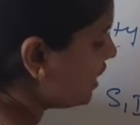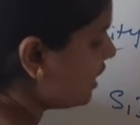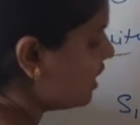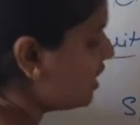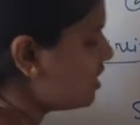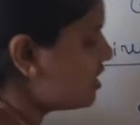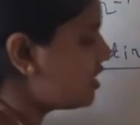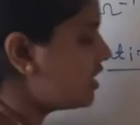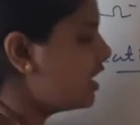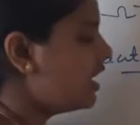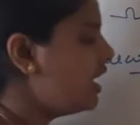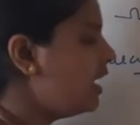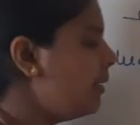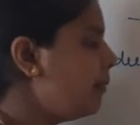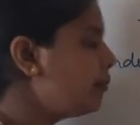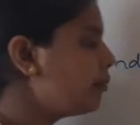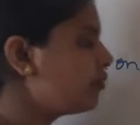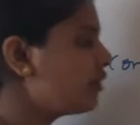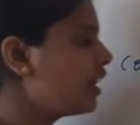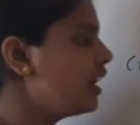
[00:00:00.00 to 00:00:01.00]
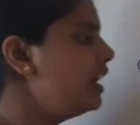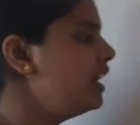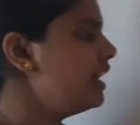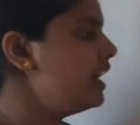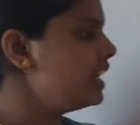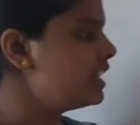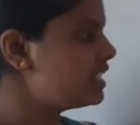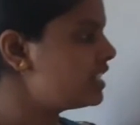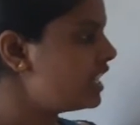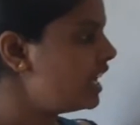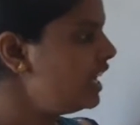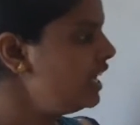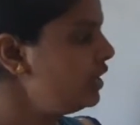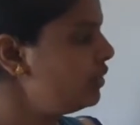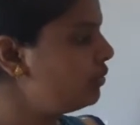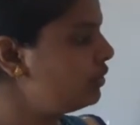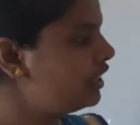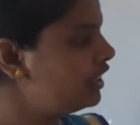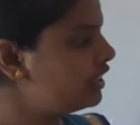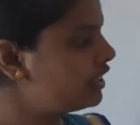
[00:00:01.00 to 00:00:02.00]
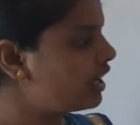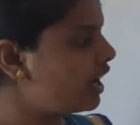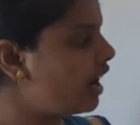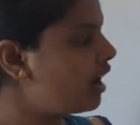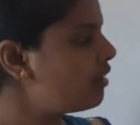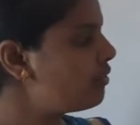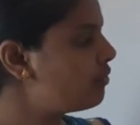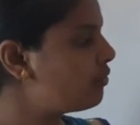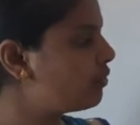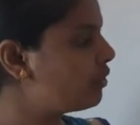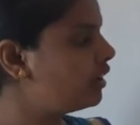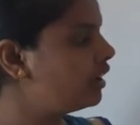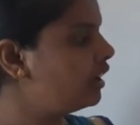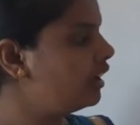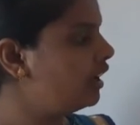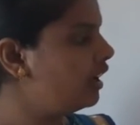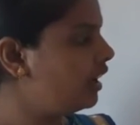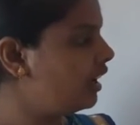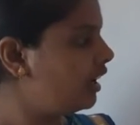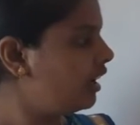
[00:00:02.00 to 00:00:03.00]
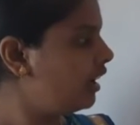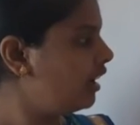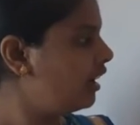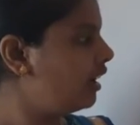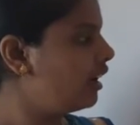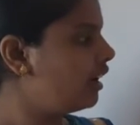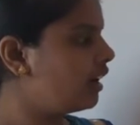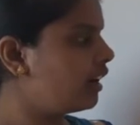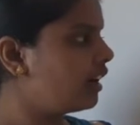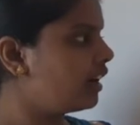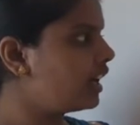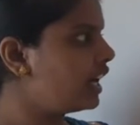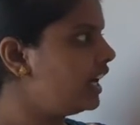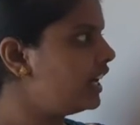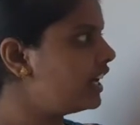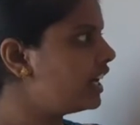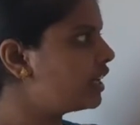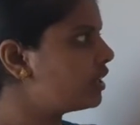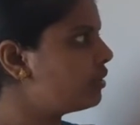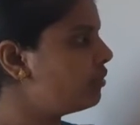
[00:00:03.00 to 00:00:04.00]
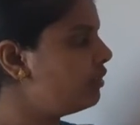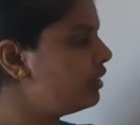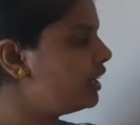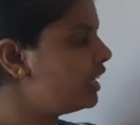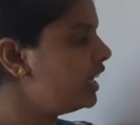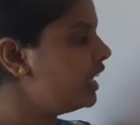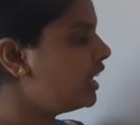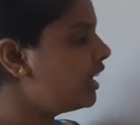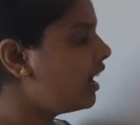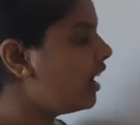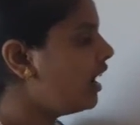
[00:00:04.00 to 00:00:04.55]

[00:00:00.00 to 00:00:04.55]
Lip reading: is the SI unit of conductivity